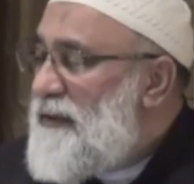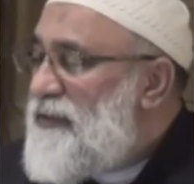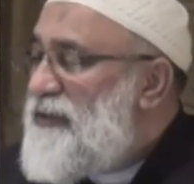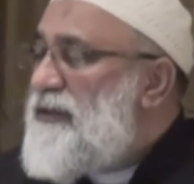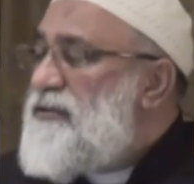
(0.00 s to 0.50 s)

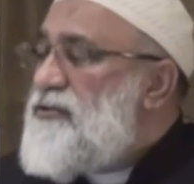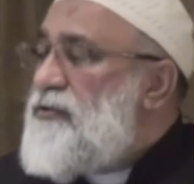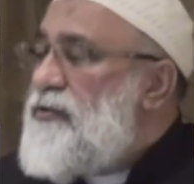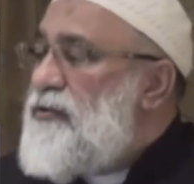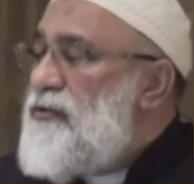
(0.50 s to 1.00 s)
critics
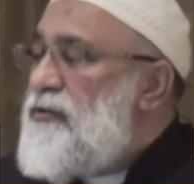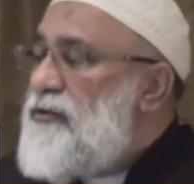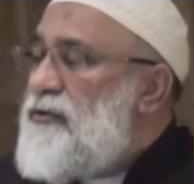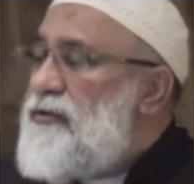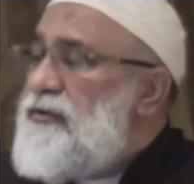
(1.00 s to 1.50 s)
who
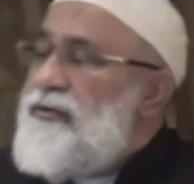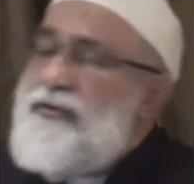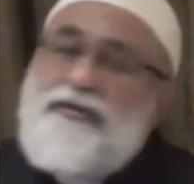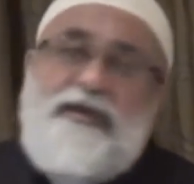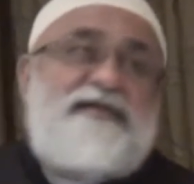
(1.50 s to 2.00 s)

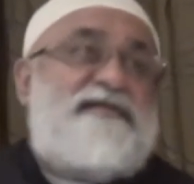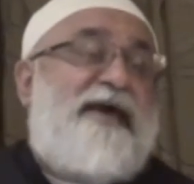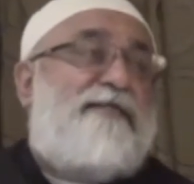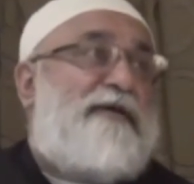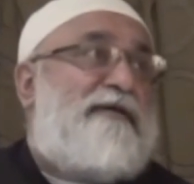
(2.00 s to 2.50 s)

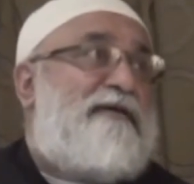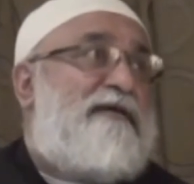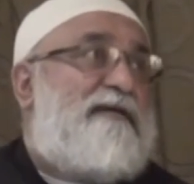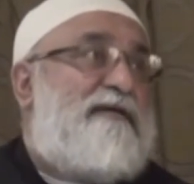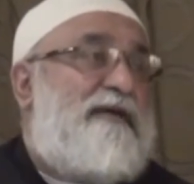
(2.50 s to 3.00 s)
examine
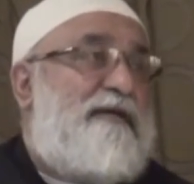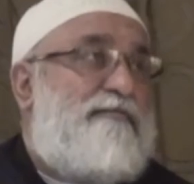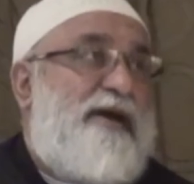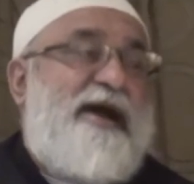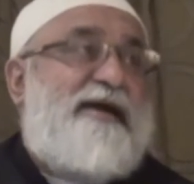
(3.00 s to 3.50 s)
the
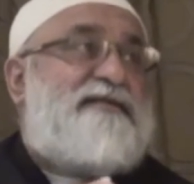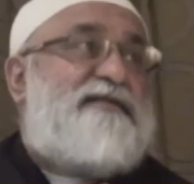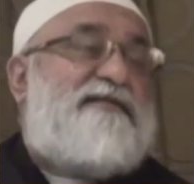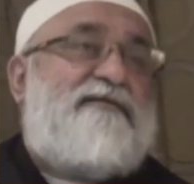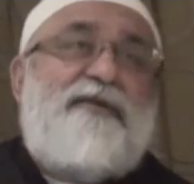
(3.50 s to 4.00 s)

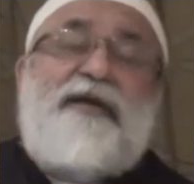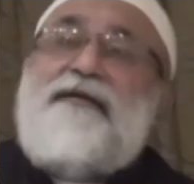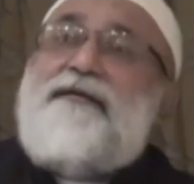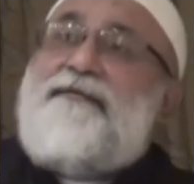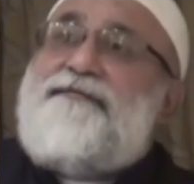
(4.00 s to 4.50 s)
past when